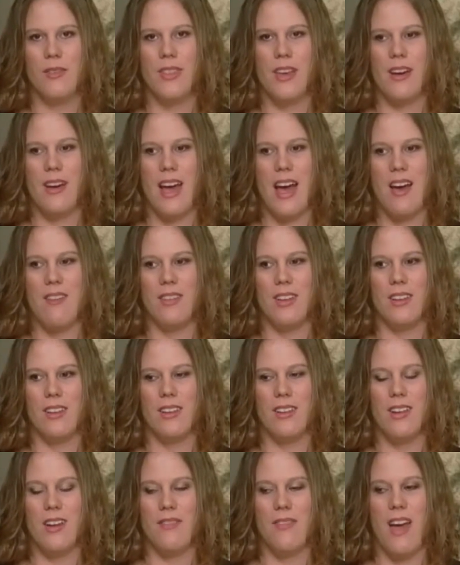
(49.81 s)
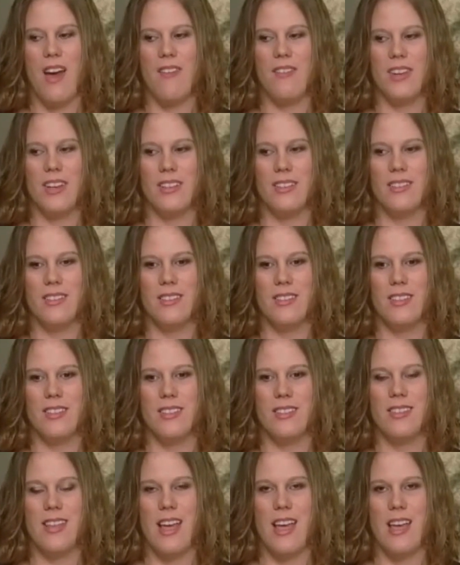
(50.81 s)
without having enough evidence
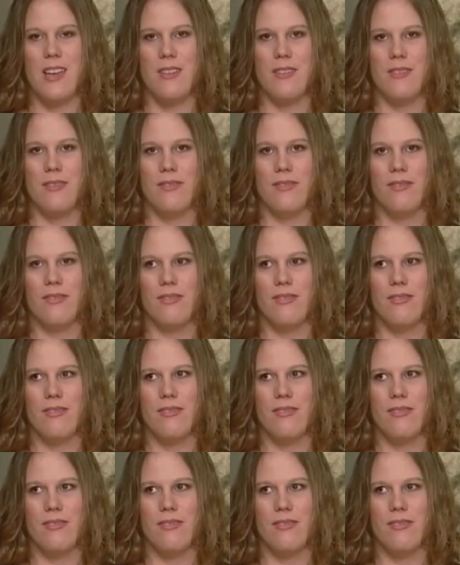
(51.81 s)
to say